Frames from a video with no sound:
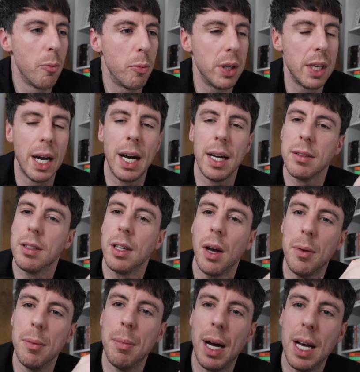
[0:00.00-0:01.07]
But you had to go
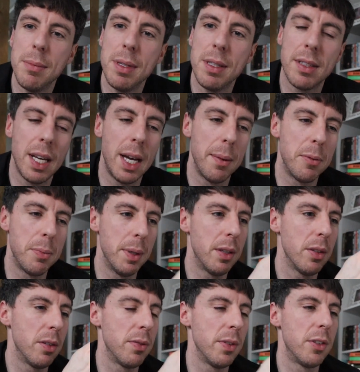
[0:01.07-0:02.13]
in baby steps,
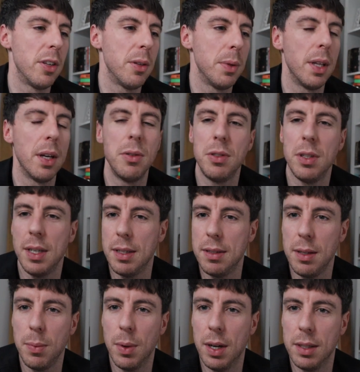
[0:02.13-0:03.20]
because for 2 of those years
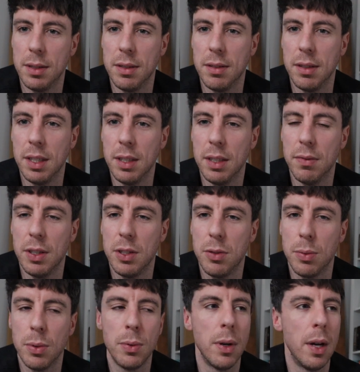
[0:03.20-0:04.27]
he worked as an
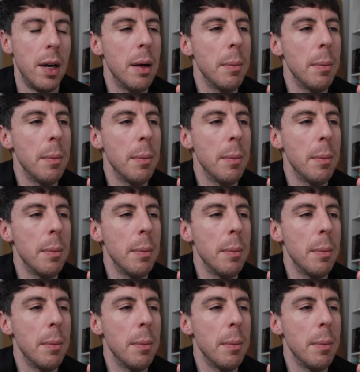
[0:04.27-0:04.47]
individual.